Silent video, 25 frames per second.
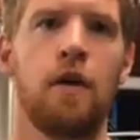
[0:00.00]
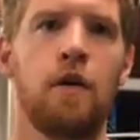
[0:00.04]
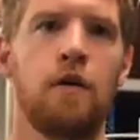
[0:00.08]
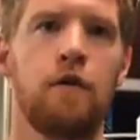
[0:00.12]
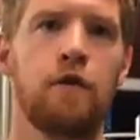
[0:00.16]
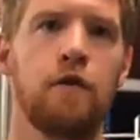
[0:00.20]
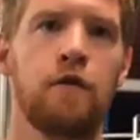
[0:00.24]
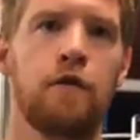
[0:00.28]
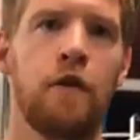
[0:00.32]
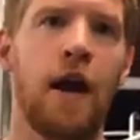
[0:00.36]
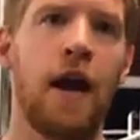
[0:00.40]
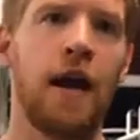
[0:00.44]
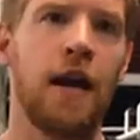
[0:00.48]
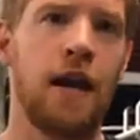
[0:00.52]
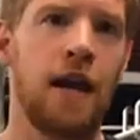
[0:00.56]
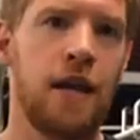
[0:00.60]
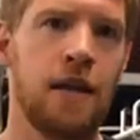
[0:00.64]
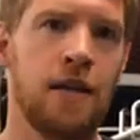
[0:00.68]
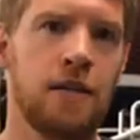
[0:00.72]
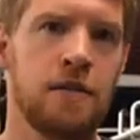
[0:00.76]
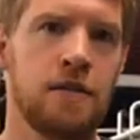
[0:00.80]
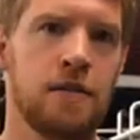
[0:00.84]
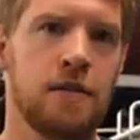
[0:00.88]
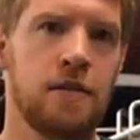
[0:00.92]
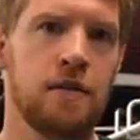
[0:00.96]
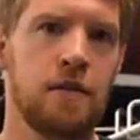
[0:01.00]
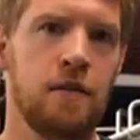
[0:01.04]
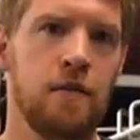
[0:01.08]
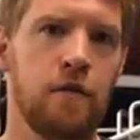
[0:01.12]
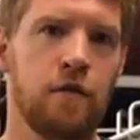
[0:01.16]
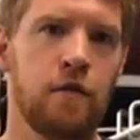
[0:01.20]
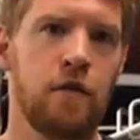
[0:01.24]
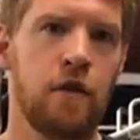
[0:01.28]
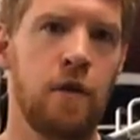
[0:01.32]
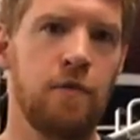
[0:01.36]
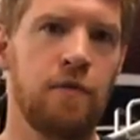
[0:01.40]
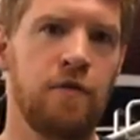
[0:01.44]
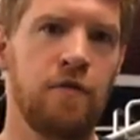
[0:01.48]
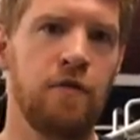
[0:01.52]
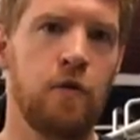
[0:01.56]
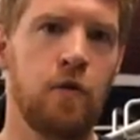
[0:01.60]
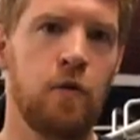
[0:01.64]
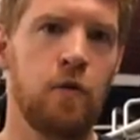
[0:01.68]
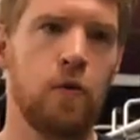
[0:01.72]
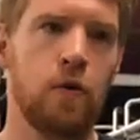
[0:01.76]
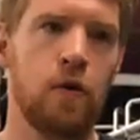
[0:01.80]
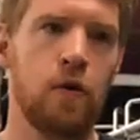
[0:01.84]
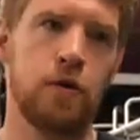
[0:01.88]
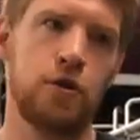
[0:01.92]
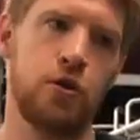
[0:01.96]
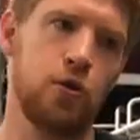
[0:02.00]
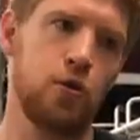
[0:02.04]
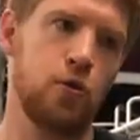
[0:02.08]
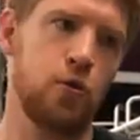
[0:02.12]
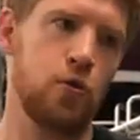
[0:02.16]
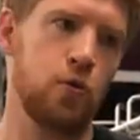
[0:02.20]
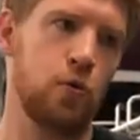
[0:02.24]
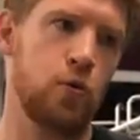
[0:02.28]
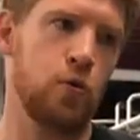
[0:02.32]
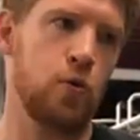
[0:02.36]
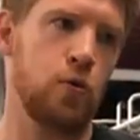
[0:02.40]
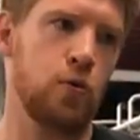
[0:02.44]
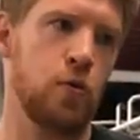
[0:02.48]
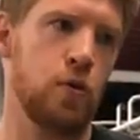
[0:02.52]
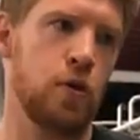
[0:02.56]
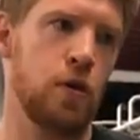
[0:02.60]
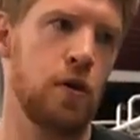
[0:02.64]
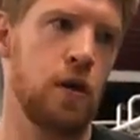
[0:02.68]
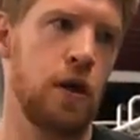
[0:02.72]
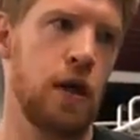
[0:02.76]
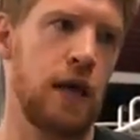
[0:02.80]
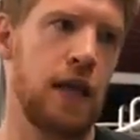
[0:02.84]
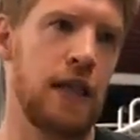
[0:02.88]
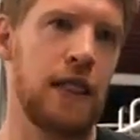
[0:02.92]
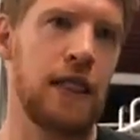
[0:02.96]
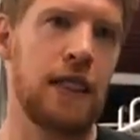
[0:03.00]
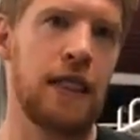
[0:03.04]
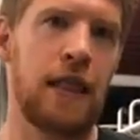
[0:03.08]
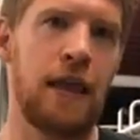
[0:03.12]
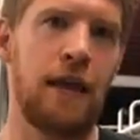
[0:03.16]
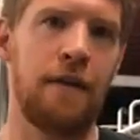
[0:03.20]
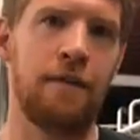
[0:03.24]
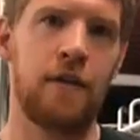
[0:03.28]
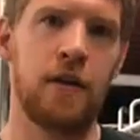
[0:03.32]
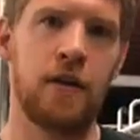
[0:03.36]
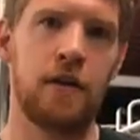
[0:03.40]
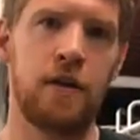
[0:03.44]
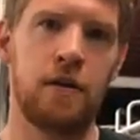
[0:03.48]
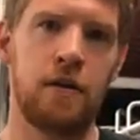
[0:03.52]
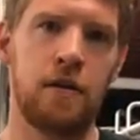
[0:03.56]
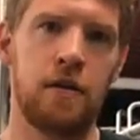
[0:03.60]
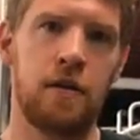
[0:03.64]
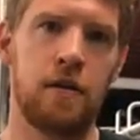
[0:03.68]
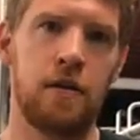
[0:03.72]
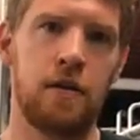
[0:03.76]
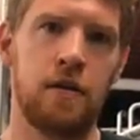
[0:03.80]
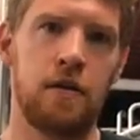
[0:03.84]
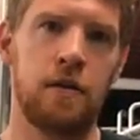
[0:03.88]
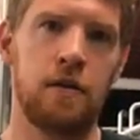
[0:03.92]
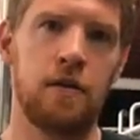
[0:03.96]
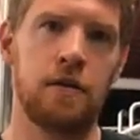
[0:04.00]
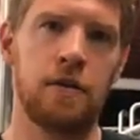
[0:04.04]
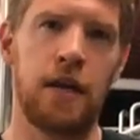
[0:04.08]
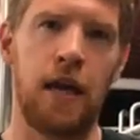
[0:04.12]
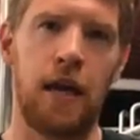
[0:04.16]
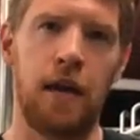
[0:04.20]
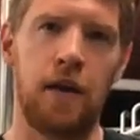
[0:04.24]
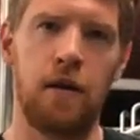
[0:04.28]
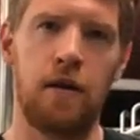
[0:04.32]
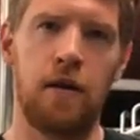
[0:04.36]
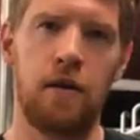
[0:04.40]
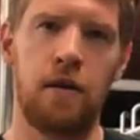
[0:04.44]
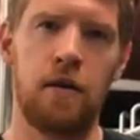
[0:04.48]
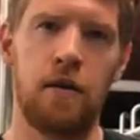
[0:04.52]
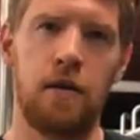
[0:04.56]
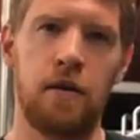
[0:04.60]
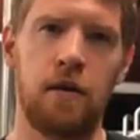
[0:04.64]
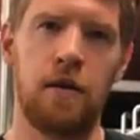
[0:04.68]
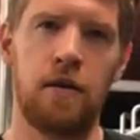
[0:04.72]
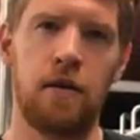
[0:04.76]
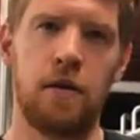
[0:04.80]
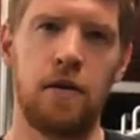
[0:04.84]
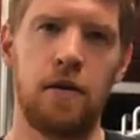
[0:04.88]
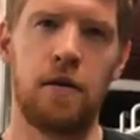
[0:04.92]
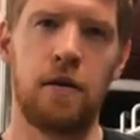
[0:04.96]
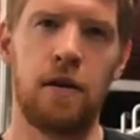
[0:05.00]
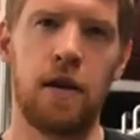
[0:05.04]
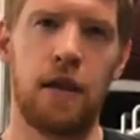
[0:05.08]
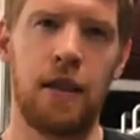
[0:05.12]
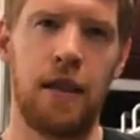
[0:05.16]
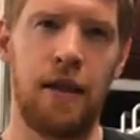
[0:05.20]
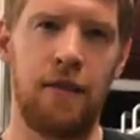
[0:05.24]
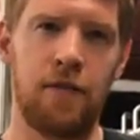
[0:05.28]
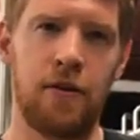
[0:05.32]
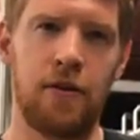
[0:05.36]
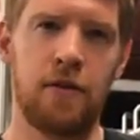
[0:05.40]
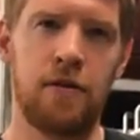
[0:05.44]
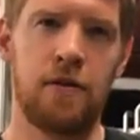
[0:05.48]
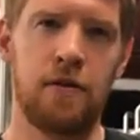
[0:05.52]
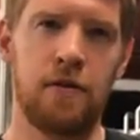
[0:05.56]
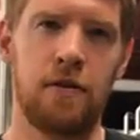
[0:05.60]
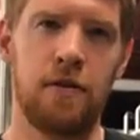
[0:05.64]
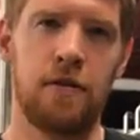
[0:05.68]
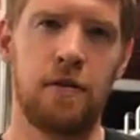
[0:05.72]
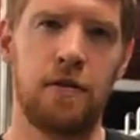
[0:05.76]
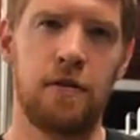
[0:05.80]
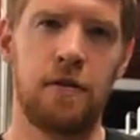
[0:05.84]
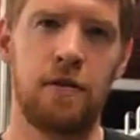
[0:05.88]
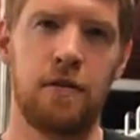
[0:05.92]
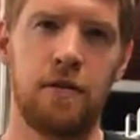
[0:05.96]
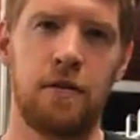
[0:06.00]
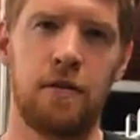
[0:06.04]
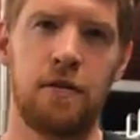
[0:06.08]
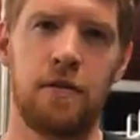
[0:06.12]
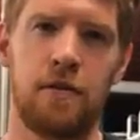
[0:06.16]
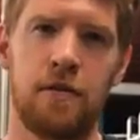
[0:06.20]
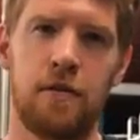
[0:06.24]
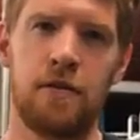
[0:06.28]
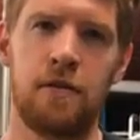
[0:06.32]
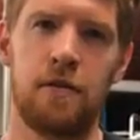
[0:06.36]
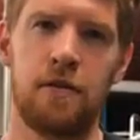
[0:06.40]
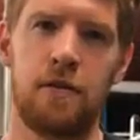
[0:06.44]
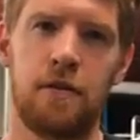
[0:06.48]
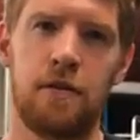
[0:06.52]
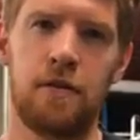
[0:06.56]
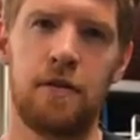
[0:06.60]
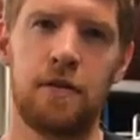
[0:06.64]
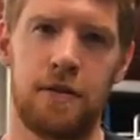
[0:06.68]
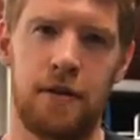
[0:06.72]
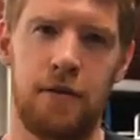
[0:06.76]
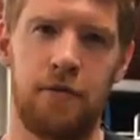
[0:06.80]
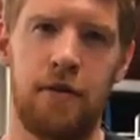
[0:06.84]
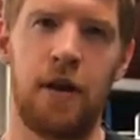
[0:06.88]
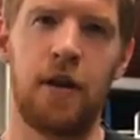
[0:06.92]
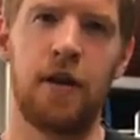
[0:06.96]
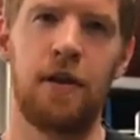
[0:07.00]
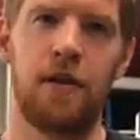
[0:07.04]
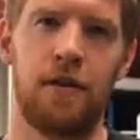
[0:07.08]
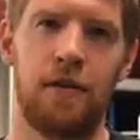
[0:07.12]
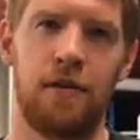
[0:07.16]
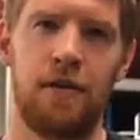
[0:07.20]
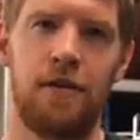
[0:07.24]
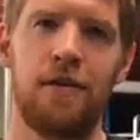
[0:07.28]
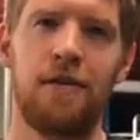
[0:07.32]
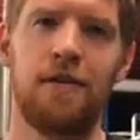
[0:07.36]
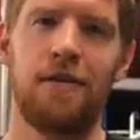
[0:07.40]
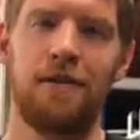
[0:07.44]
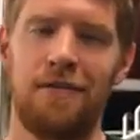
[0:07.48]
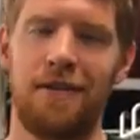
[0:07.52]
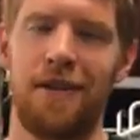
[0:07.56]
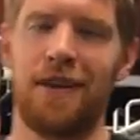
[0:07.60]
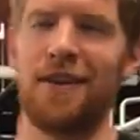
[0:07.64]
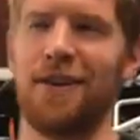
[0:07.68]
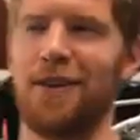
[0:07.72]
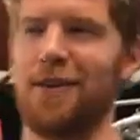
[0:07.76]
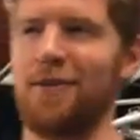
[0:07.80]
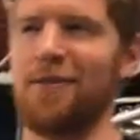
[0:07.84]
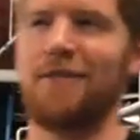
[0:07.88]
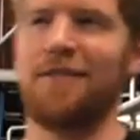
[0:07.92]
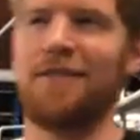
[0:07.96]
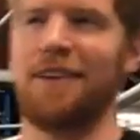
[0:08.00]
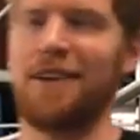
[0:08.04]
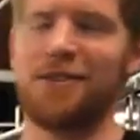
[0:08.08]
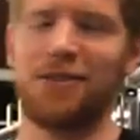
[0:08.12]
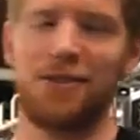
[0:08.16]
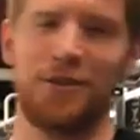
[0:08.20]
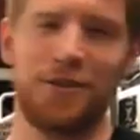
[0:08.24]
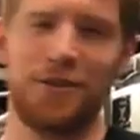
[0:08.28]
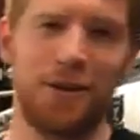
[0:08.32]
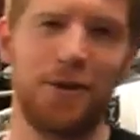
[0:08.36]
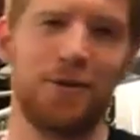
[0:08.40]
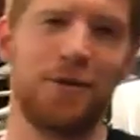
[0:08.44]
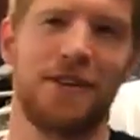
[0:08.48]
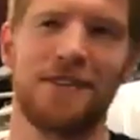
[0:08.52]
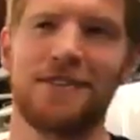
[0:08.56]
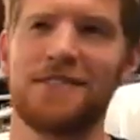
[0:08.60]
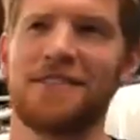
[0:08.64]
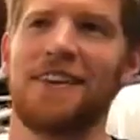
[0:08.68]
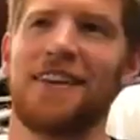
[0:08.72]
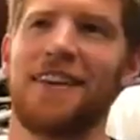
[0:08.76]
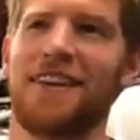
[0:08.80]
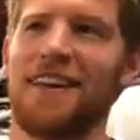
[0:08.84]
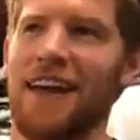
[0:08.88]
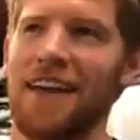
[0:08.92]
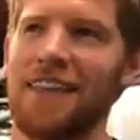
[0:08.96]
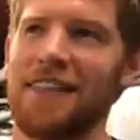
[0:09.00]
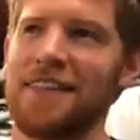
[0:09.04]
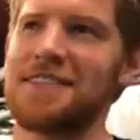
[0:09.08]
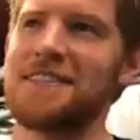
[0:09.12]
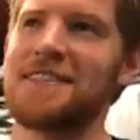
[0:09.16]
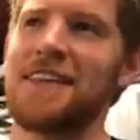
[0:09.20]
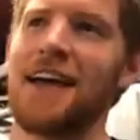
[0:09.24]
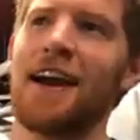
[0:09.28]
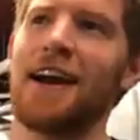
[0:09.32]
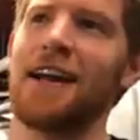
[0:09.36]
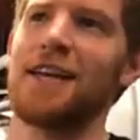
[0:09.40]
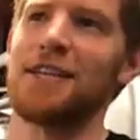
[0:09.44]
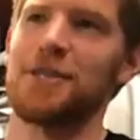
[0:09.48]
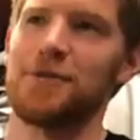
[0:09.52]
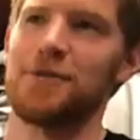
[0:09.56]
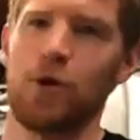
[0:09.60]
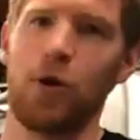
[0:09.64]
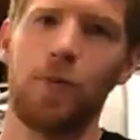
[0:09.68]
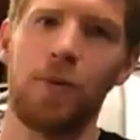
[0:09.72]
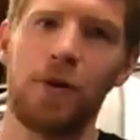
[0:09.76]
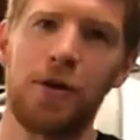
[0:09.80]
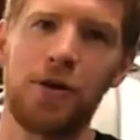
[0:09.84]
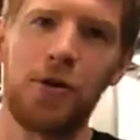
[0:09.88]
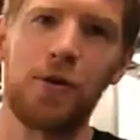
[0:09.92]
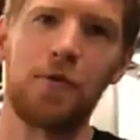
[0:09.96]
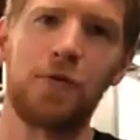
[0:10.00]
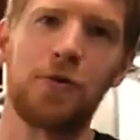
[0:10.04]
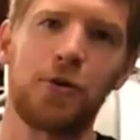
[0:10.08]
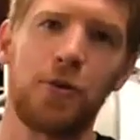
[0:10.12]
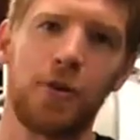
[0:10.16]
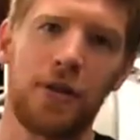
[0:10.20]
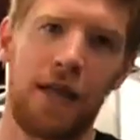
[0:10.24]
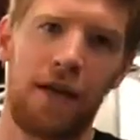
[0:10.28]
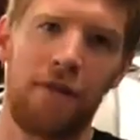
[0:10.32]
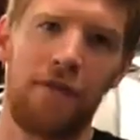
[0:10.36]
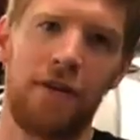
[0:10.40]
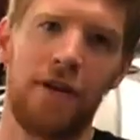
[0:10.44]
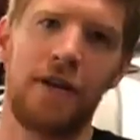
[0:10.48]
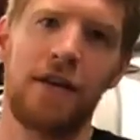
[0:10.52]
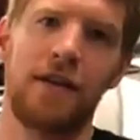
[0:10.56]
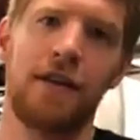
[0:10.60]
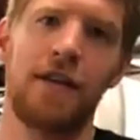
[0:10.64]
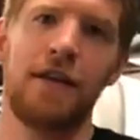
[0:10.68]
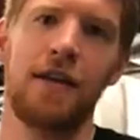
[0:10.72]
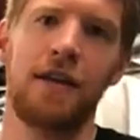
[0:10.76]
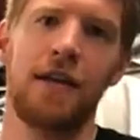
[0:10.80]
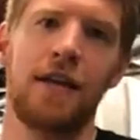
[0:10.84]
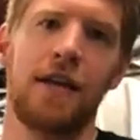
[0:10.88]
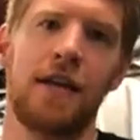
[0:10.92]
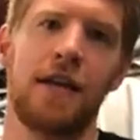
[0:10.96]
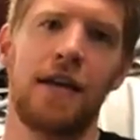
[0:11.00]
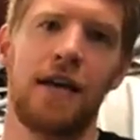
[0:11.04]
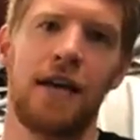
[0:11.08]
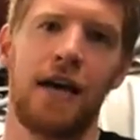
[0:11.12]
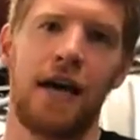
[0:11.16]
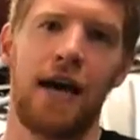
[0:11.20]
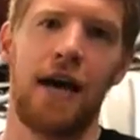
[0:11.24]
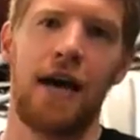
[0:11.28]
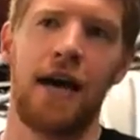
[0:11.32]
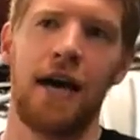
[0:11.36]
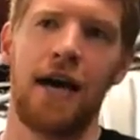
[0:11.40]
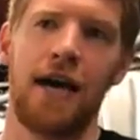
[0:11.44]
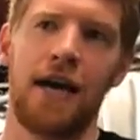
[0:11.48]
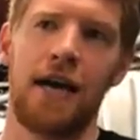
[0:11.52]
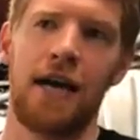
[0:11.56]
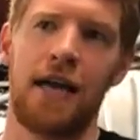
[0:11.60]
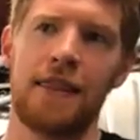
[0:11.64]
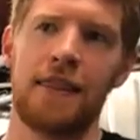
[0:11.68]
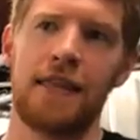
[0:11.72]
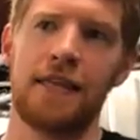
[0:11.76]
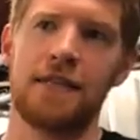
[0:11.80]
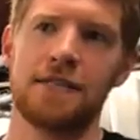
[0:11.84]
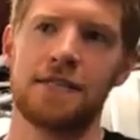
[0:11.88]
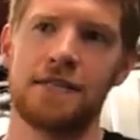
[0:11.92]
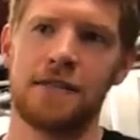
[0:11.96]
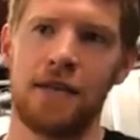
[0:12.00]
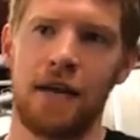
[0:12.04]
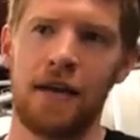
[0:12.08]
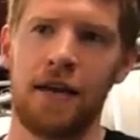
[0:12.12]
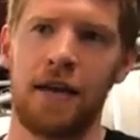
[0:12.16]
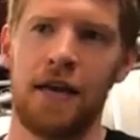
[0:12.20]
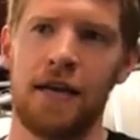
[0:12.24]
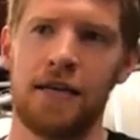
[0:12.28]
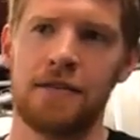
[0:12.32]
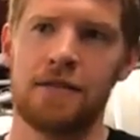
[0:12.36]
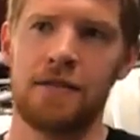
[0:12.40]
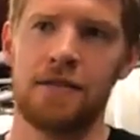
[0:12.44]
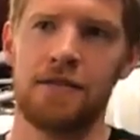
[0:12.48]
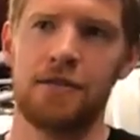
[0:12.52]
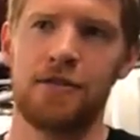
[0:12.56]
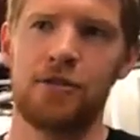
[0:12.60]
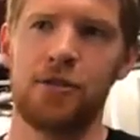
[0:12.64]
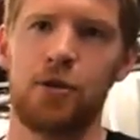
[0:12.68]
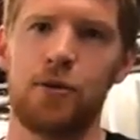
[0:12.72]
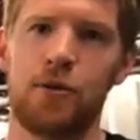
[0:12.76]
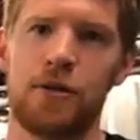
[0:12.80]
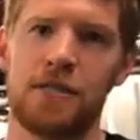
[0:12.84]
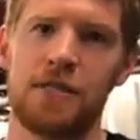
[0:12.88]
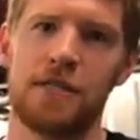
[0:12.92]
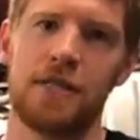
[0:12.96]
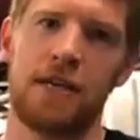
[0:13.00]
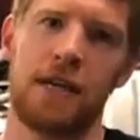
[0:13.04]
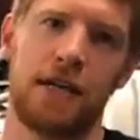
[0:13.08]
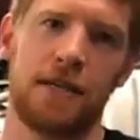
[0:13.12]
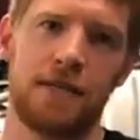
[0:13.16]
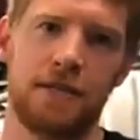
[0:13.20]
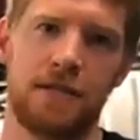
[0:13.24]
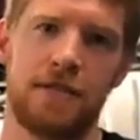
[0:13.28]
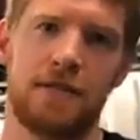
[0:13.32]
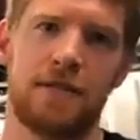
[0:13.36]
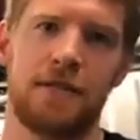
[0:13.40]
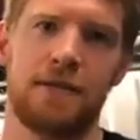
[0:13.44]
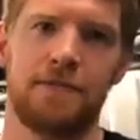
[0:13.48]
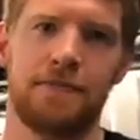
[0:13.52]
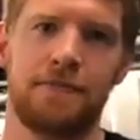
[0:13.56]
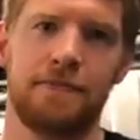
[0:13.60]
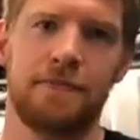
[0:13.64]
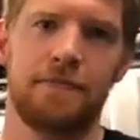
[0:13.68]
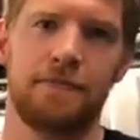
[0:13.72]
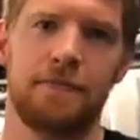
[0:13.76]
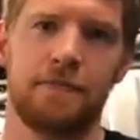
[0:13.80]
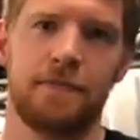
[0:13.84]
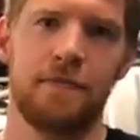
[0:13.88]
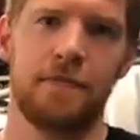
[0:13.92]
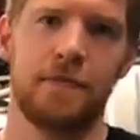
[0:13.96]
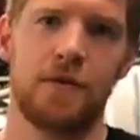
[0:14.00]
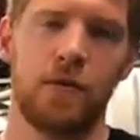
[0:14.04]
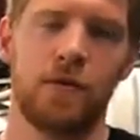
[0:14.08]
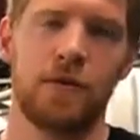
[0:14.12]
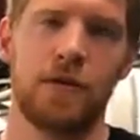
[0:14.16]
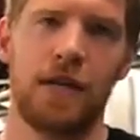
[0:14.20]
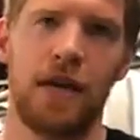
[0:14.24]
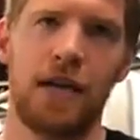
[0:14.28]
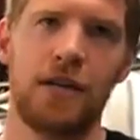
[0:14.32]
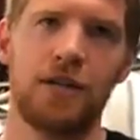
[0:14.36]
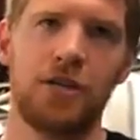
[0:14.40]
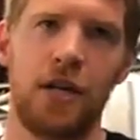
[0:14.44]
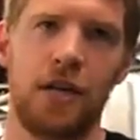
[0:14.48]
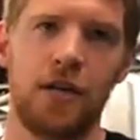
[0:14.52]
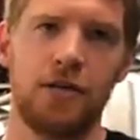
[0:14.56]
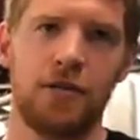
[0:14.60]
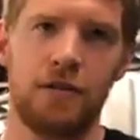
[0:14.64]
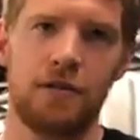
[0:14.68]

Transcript: Fridays from 4 to 11, 10, 11. Is that right? Thank you. I should know this. And then Saturdays we're open noon to 11. And then Sundays it's 2 to 6. So it kind of changes